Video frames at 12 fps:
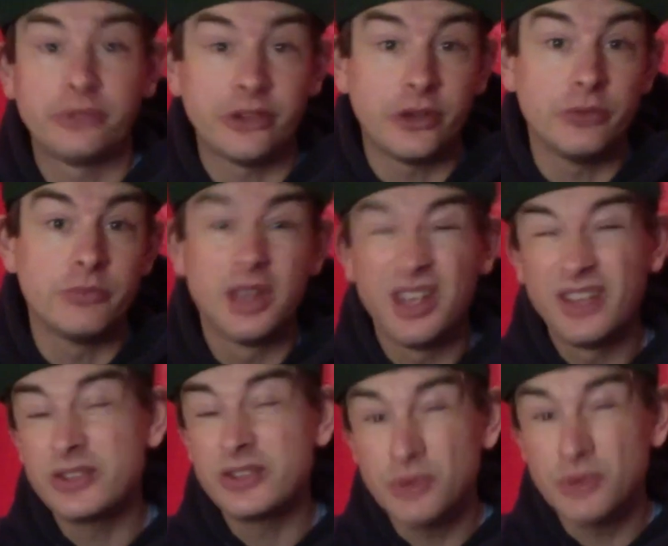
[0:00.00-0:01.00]
So if
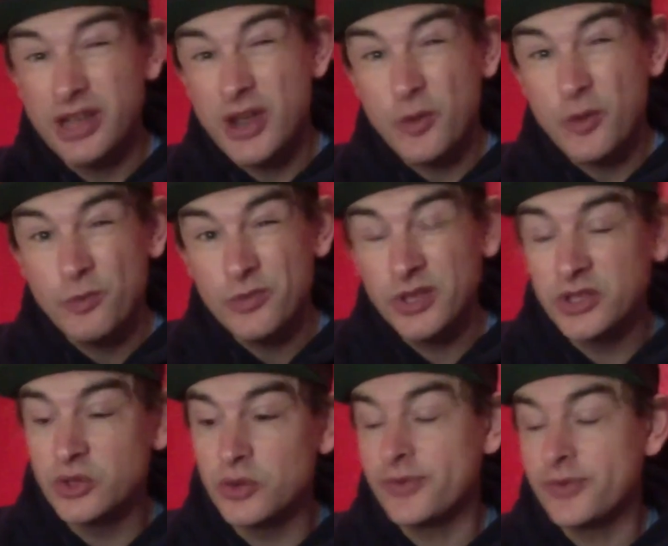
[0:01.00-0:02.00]
it doesn't work out, it's your